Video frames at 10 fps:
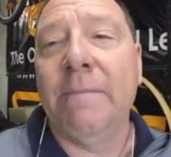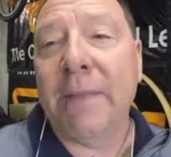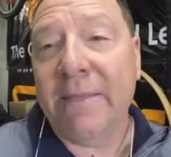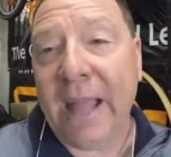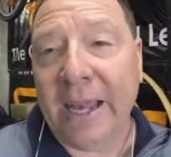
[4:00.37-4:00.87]

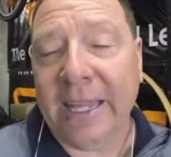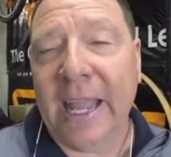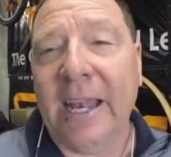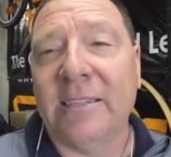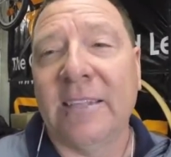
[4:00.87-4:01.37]
amend that
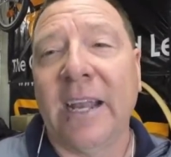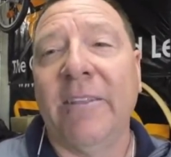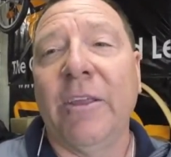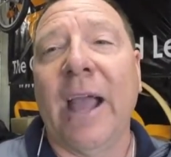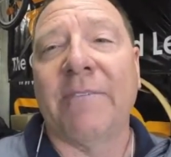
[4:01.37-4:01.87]
again and
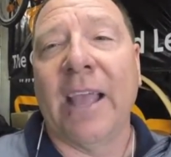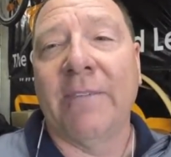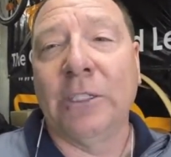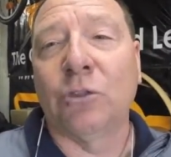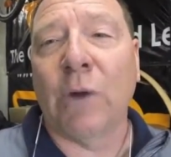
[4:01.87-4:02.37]
stated that you have to
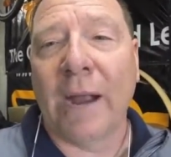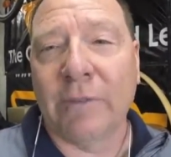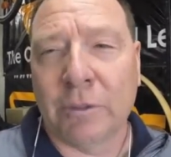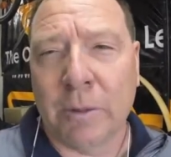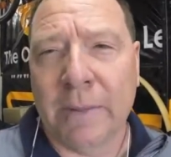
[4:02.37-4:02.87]
have a
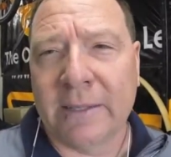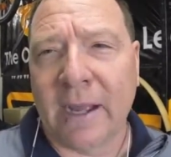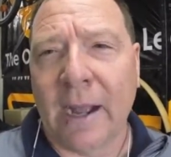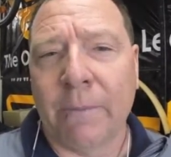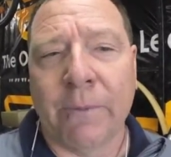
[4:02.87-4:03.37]
driver's permit
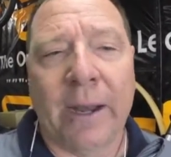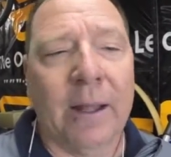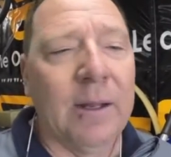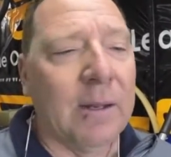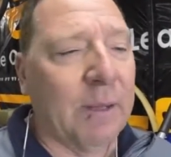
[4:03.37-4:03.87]
to operate
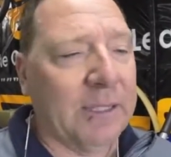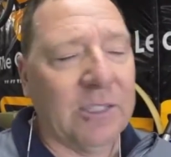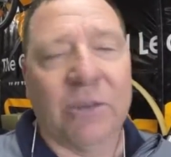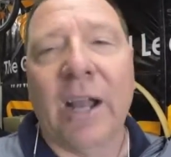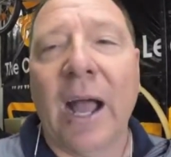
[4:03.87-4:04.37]
it. But
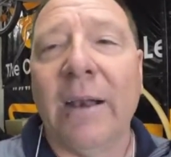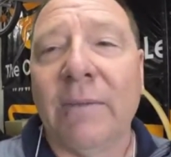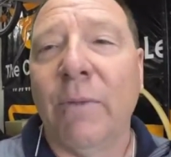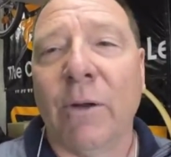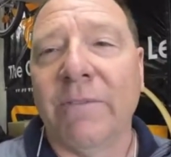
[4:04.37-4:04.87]
these are
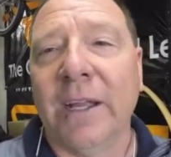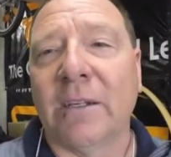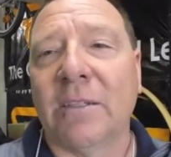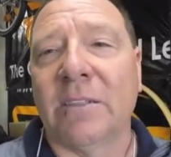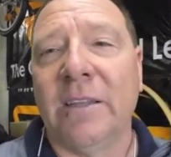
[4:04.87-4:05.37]
not motor
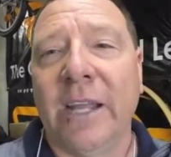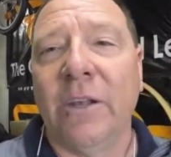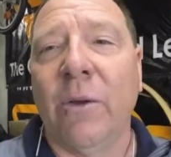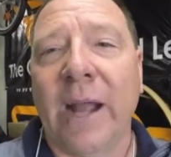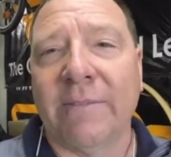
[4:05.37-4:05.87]
vehicles in that
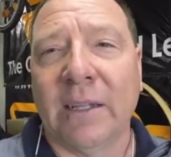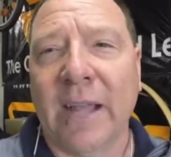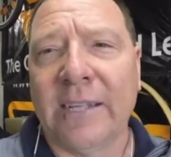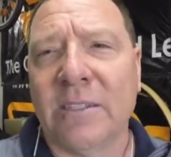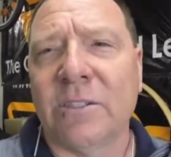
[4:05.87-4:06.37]
you don't have to
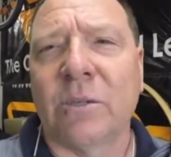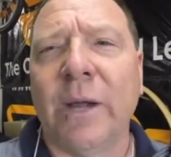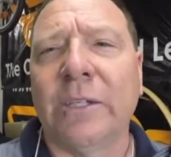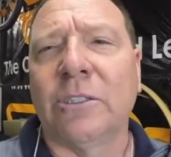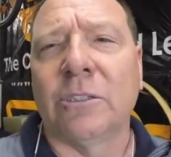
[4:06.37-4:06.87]
license or
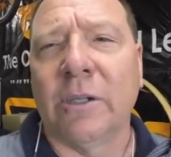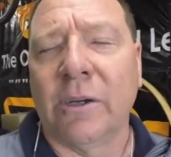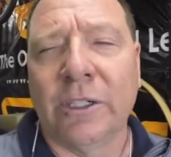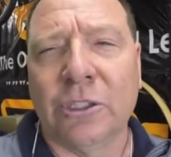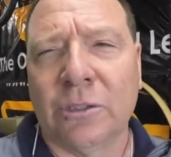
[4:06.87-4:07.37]
register
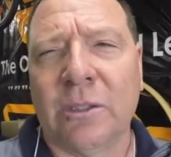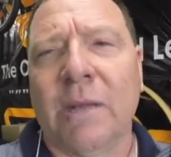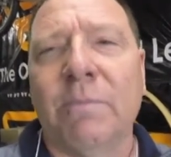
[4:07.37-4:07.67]
or insure them.